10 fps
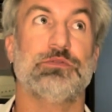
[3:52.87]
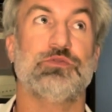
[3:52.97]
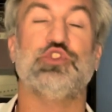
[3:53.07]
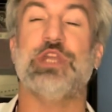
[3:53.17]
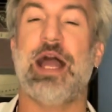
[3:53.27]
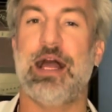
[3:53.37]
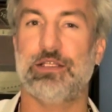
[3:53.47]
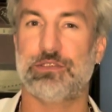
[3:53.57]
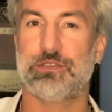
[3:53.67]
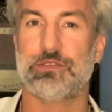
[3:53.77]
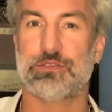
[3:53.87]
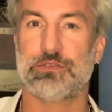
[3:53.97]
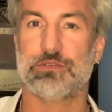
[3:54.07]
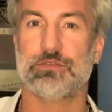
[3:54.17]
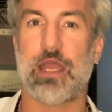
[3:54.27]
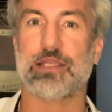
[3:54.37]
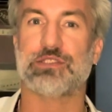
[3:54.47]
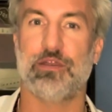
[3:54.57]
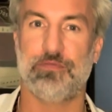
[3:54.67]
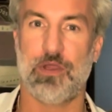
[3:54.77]
Jazz
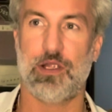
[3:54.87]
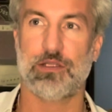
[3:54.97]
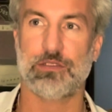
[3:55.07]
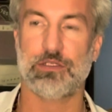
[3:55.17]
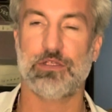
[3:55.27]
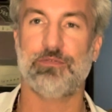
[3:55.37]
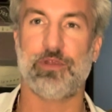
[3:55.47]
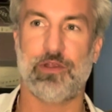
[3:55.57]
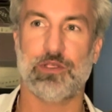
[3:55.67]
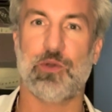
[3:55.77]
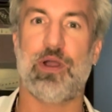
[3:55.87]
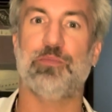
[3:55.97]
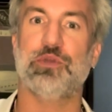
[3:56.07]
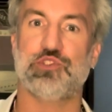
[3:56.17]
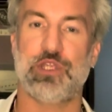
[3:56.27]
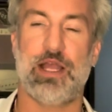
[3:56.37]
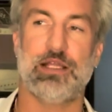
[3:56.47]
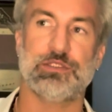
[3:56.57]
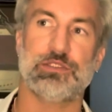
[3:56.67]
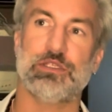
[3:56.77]
XFR, very low output
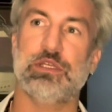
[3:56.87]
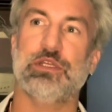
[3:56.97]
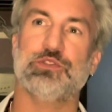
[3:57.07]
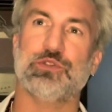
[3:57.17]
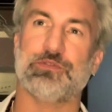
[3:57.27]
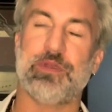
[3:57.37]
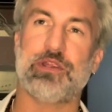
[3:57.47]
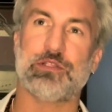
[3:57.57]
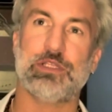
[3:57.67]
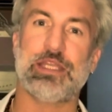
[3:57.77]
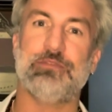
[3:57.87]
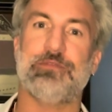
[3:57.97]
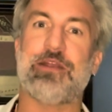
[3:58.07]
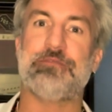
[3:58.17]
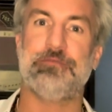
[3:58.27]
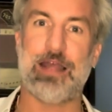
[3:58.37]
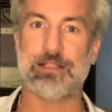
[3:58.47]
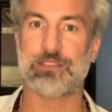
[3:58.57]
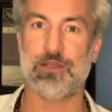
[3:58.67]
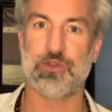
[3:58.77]
jazz. So it's a very clean, very
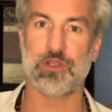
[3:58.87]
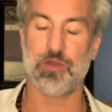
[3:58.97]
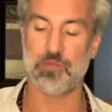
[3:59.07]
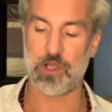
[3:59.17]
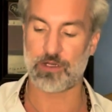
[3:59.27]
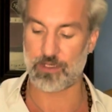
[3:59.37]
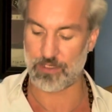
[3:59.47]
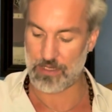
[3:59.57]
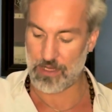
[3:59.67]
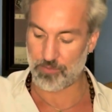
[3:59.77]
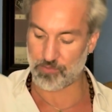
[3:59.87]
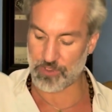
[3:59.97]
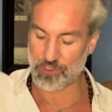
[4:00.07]
fat sounding humbucker. Bridge